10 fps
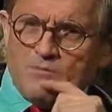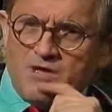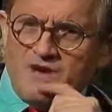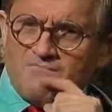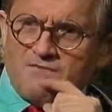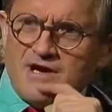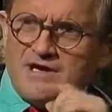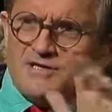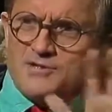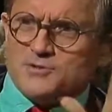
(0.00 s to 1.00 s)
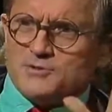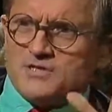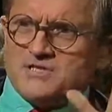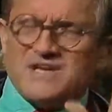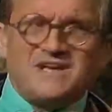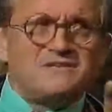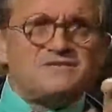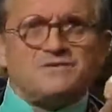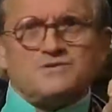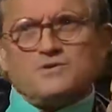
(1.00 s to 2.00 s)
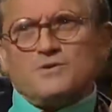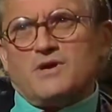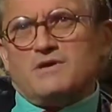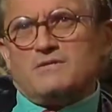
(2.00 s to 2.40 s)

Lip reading: whatever I do, I tend to do